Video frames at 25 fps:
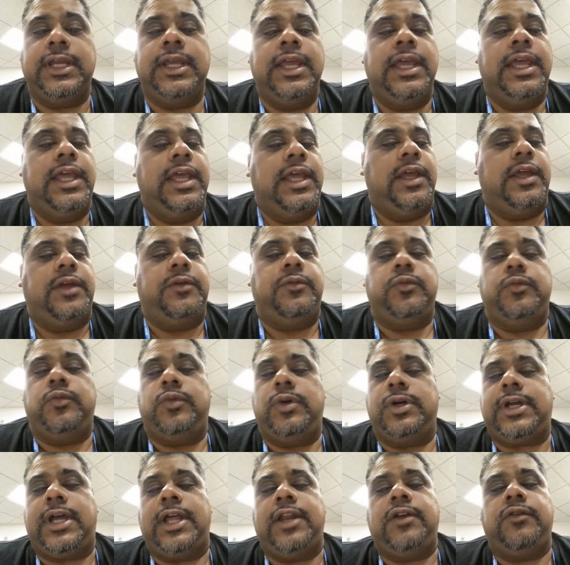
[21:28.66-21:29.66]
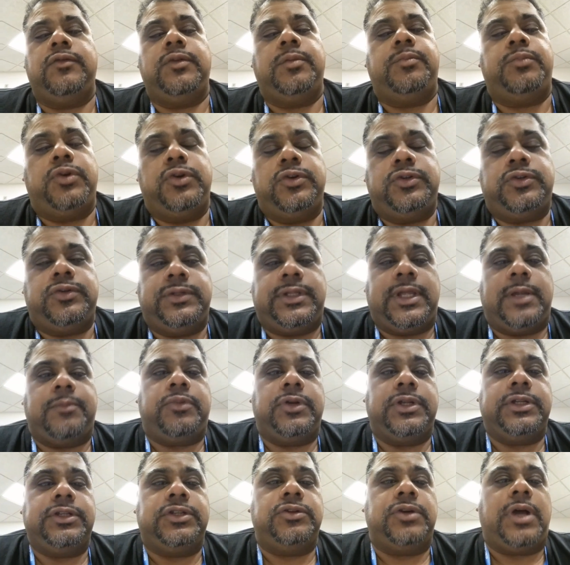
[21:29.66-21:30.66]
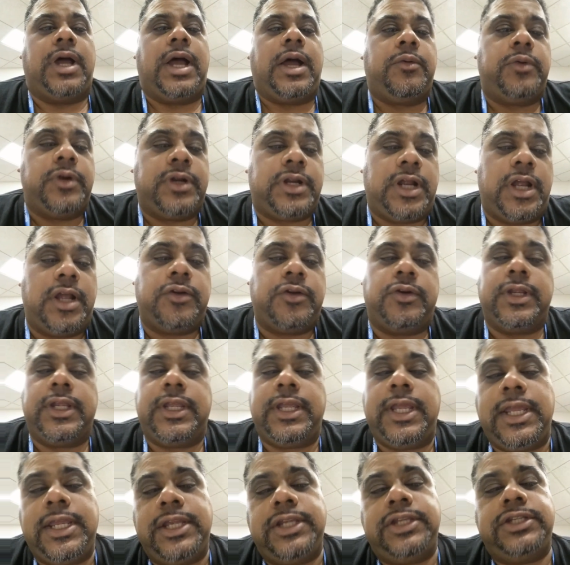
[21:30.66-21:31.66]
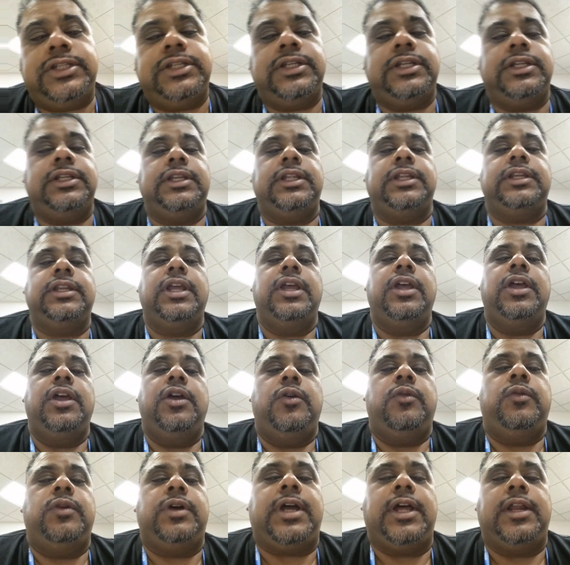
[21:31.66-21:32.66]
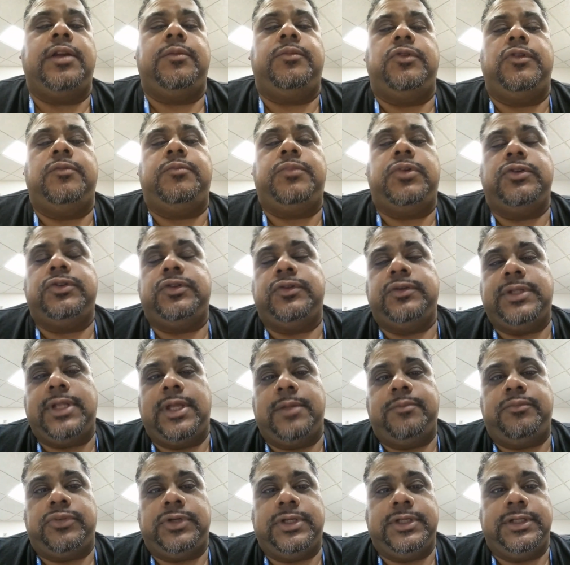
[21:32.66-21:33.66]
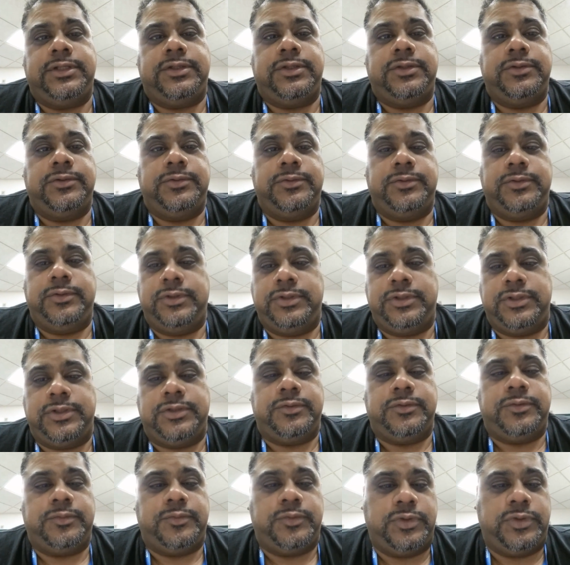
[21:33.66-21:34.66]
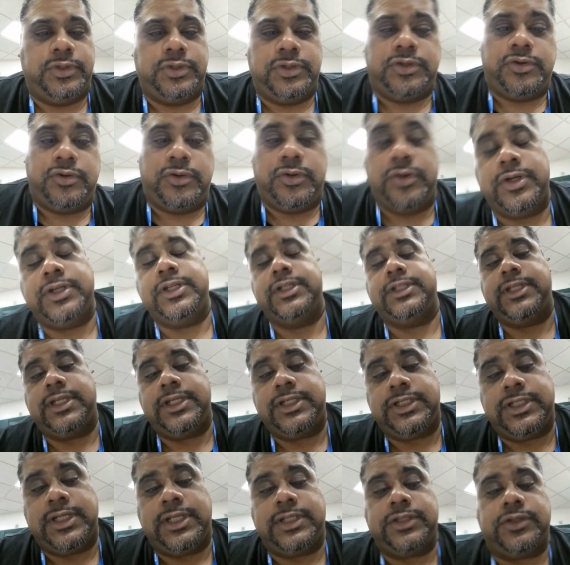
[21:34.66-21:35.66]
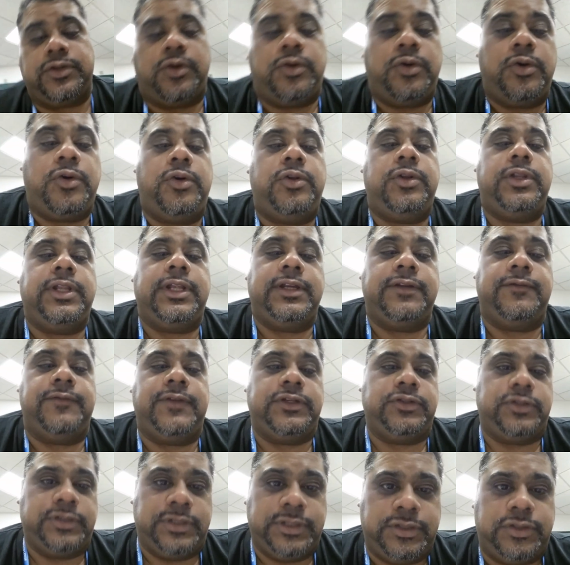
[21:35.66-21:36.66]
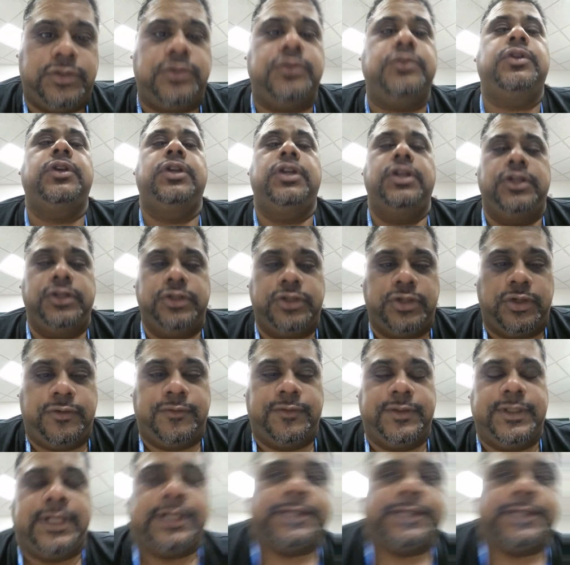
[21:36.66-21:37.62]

and what kind of reproach would that bring to our congregation, and what kind of reproach would that bring to the organization as a whole, and eventually to Jehovah's God.